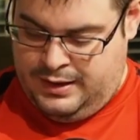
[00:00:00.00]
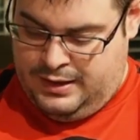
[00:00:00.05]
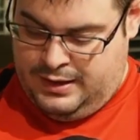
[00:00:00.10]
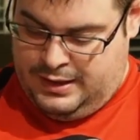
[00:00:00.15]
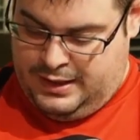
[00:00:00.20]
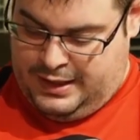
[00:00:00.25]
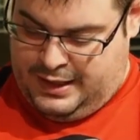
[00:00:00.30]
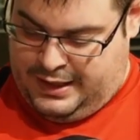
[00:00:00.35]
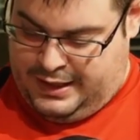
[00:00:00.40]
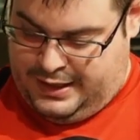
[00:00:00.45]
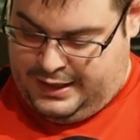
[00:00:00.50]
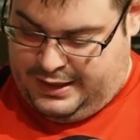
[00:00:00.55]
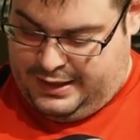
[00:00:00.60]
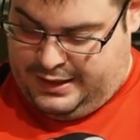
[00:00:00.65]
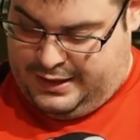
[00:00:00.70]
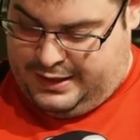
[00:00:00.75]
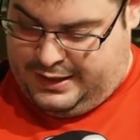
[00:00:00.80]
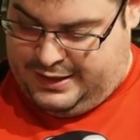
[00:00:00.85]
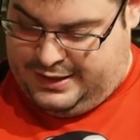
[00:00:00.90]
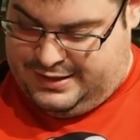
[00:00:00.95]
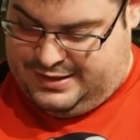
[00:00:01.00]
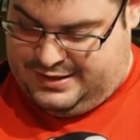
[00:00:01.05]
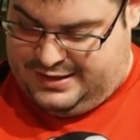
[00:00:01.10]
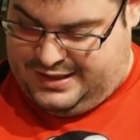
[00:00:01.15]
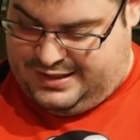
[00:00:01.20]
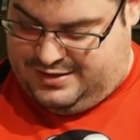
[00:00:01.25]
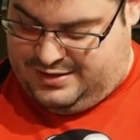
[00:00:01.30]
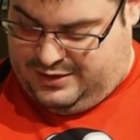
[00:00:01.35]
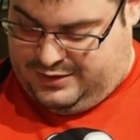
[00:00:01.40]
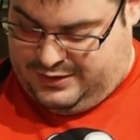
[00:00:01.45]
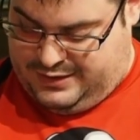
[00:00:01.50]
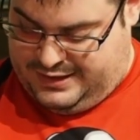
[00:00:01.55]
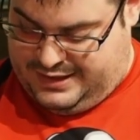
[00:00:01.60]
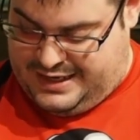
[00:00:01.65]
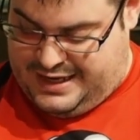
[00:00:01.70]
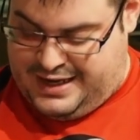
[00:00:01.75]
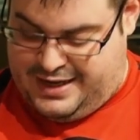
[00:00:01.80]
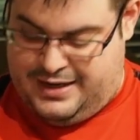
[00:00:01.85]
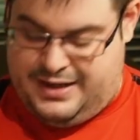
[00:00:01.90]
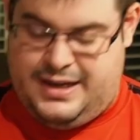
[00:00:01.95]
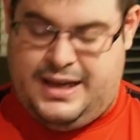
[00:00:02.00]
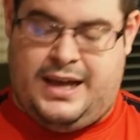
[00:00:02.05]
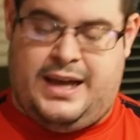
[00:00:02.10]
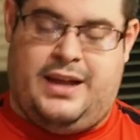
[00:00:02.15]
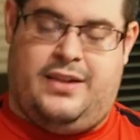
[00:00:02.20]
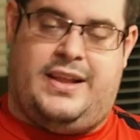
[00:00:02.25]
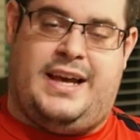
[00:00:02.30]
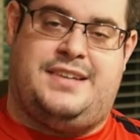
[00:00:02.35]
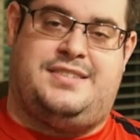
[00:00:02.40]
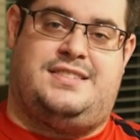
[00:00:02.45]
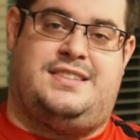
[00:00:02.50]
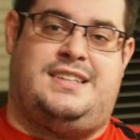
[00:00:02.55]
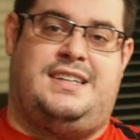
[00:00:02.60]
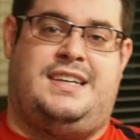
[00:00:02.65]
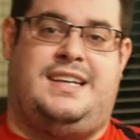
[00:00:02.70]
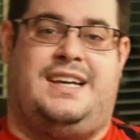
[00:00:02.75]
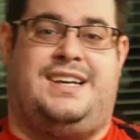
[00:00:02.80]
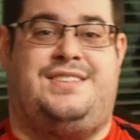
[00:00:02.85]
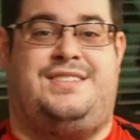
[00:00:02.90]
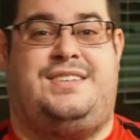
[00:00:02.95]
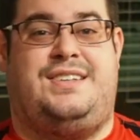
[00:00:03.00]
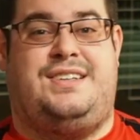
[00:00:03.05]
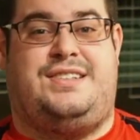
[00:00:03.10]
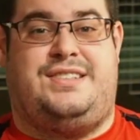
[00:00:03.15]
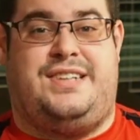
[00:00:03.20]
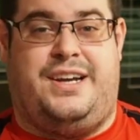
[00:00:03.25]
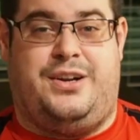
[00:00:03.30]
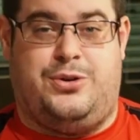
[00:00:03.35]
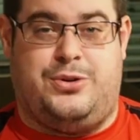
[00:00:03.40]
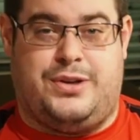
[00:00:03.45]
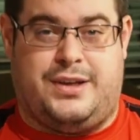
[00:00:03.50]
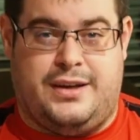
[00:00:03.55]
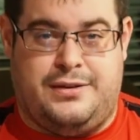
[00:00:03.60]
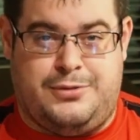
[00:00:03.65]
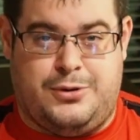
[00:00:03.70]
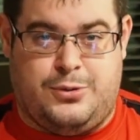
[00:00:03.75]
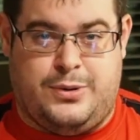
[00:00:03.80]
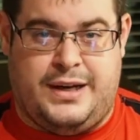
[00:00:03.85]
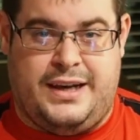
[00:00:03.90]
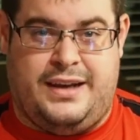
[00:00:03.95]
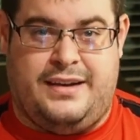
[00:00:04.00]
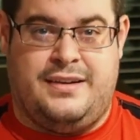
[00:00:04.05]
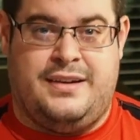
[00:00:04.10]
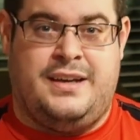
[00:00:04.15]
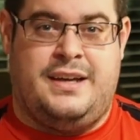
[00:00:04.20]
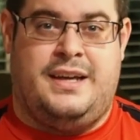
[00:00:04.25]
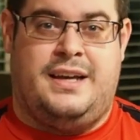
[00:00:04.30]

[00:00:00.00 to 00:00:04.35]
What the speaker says: So that's all of that. Last thing is the channel giveaway.